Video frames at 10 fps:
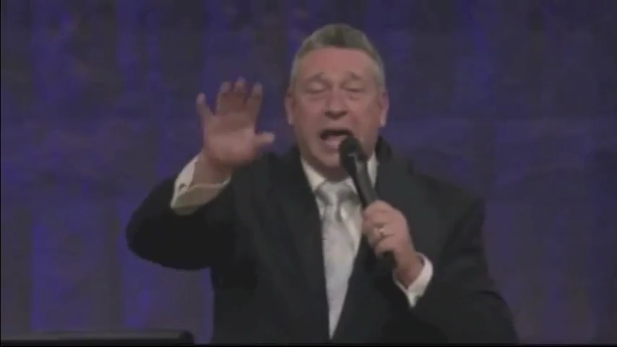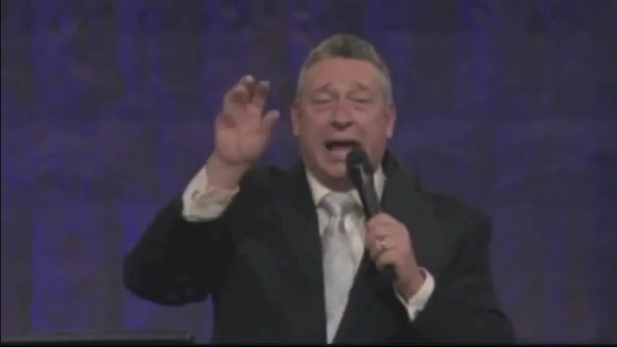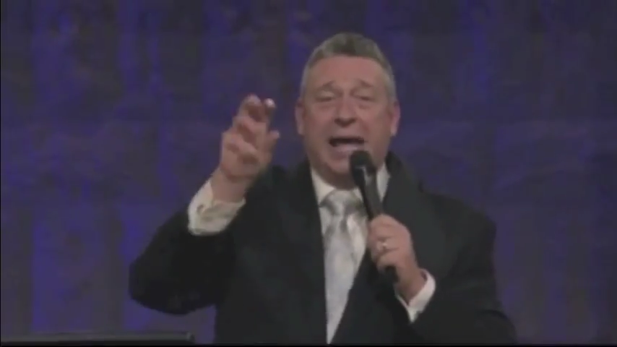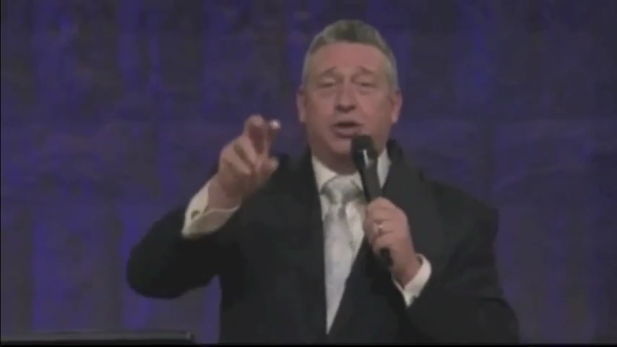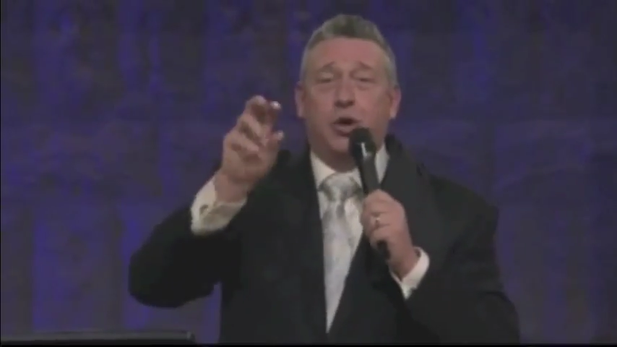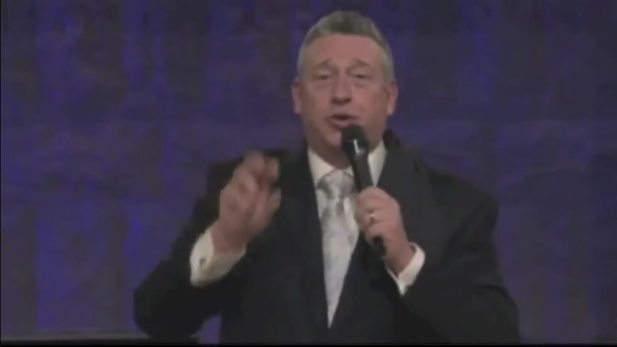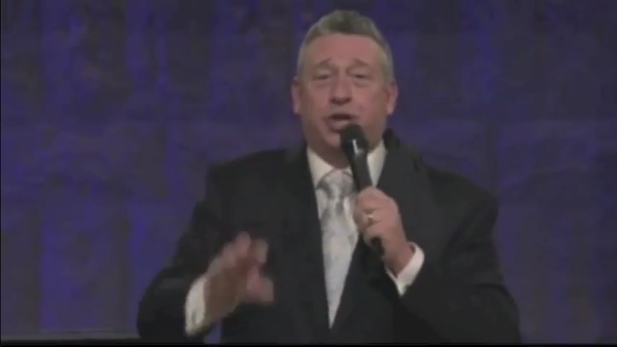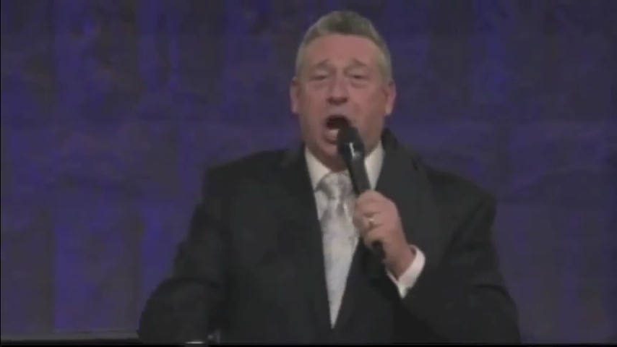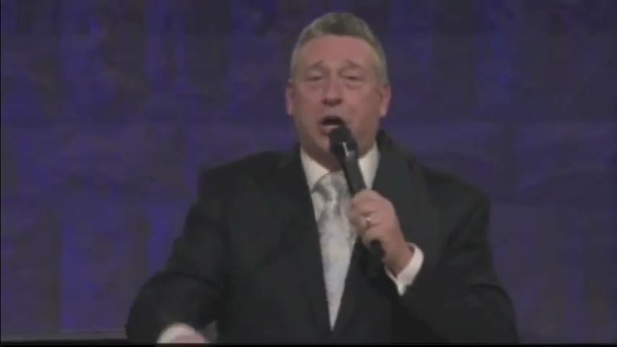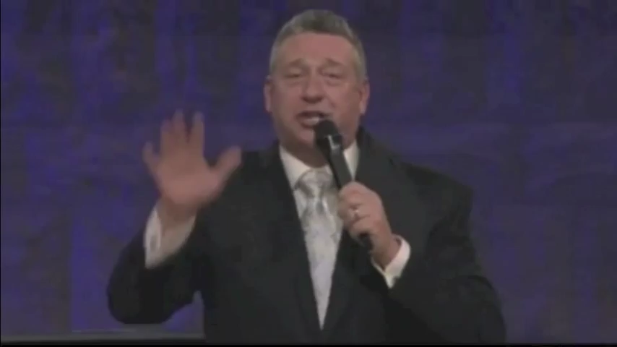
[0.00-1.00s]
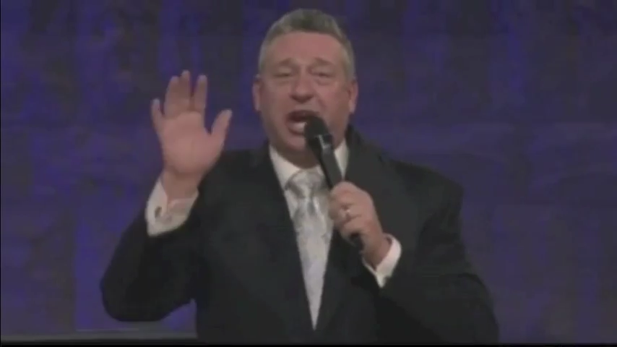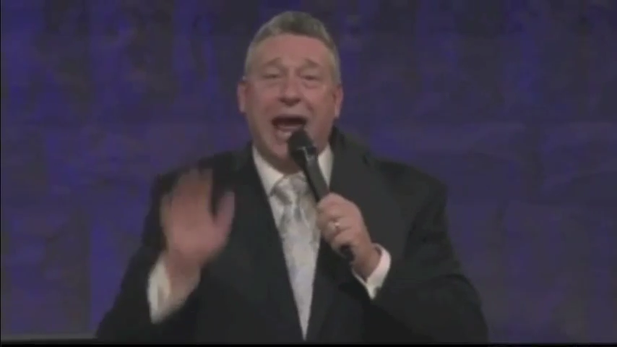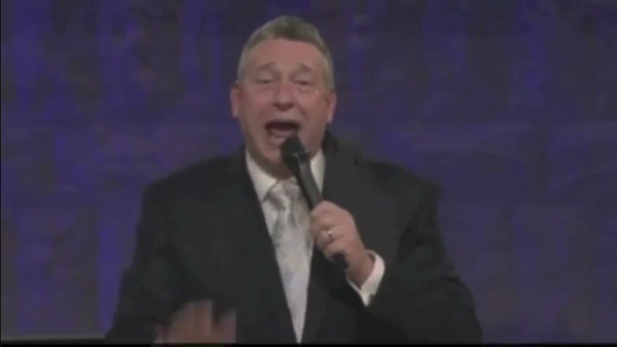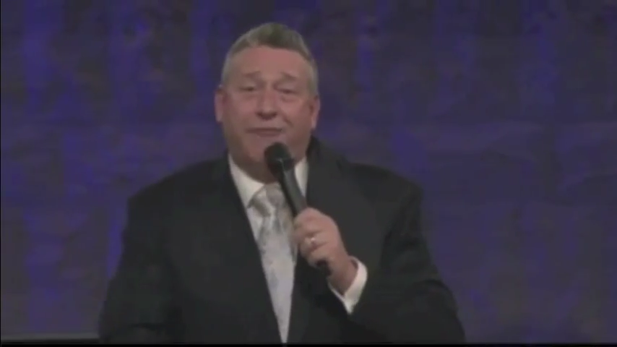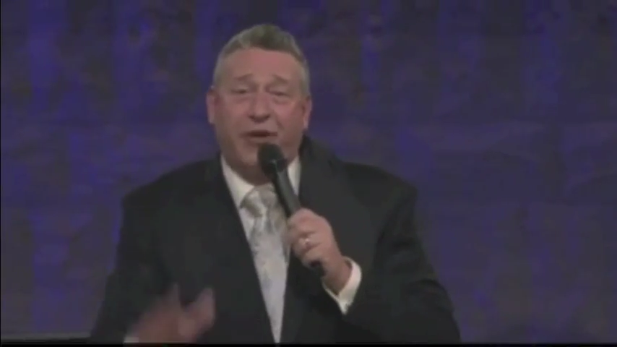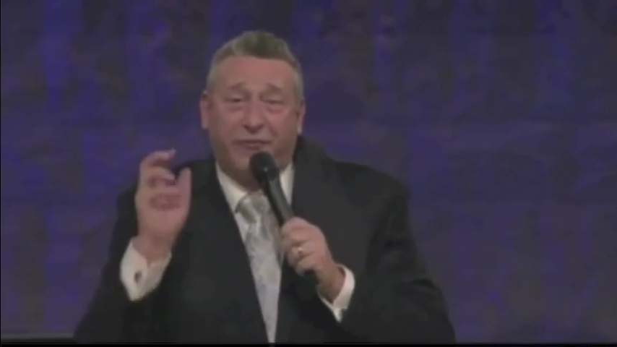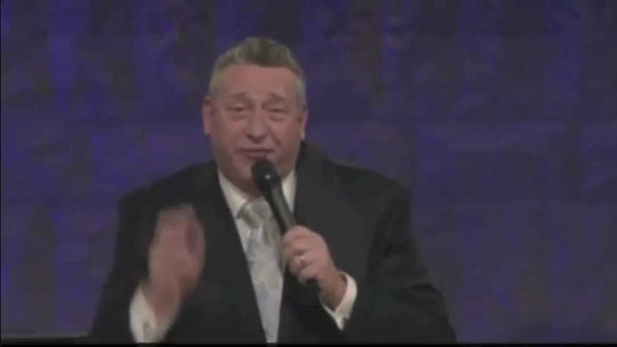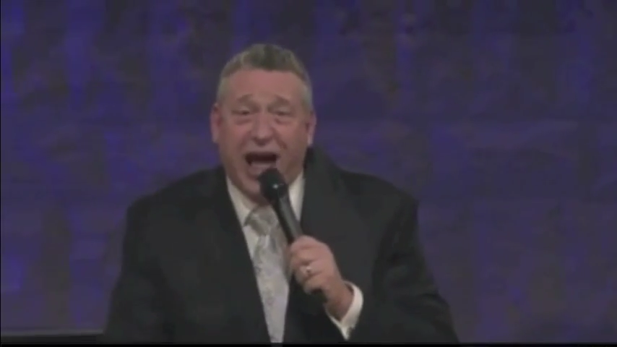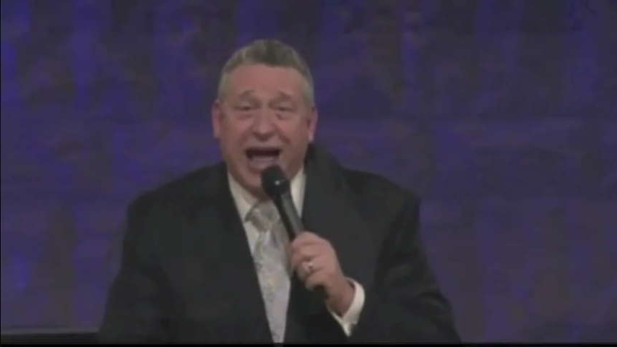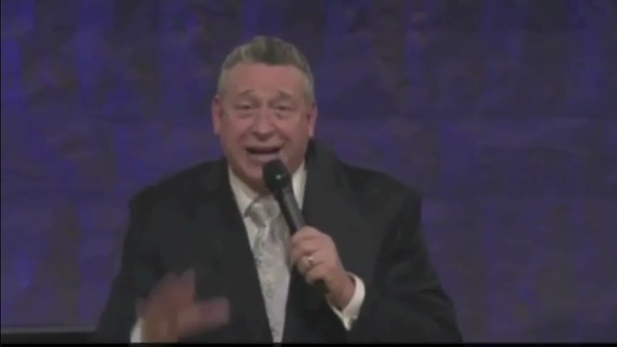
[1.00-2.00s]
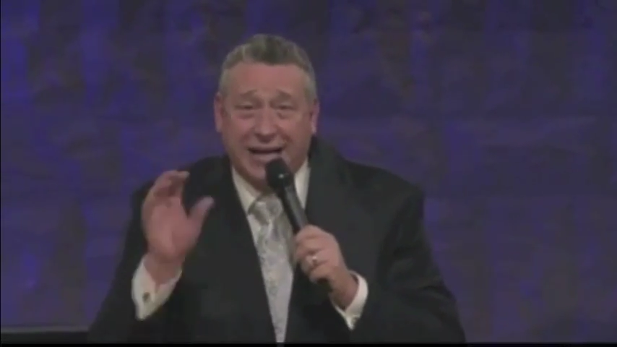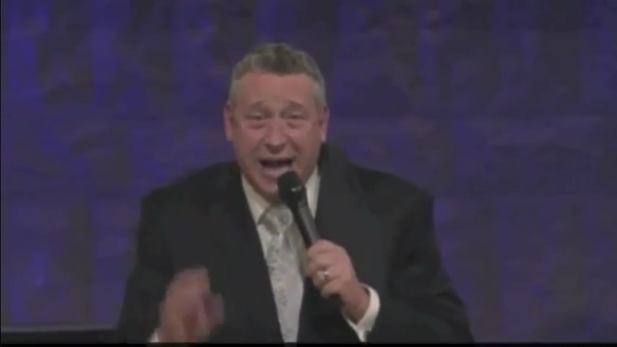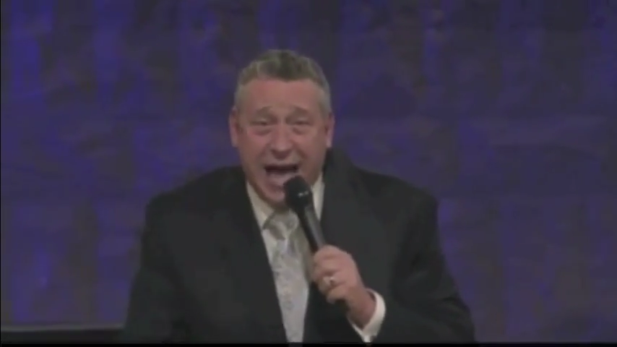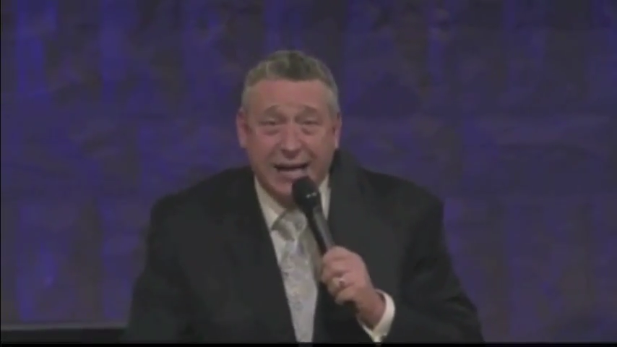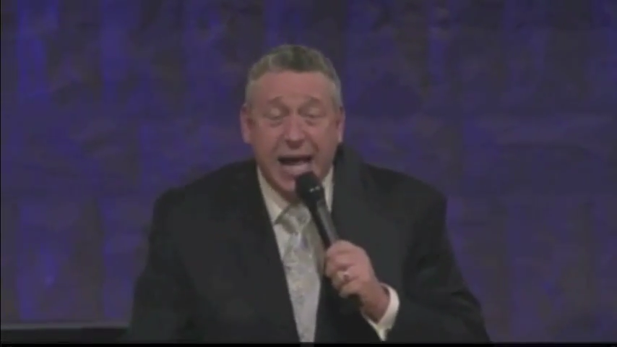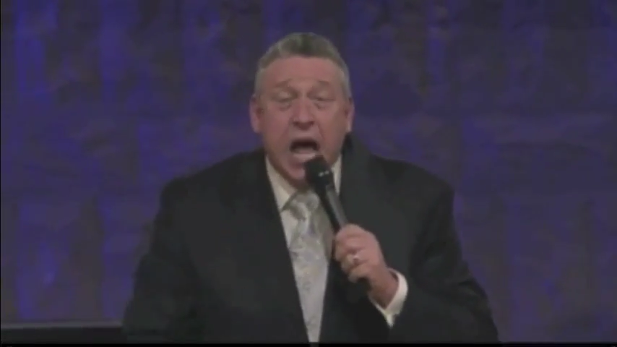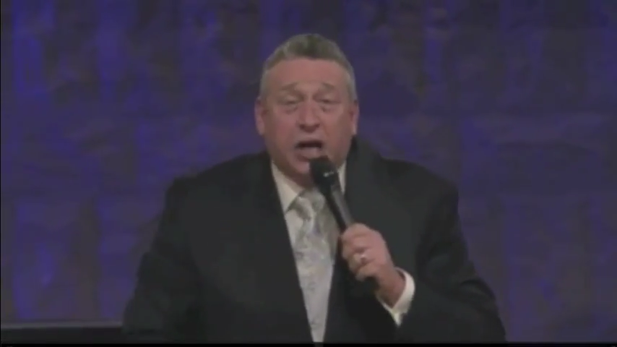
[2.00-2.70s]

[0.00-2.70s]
in New Jersey every Friday night.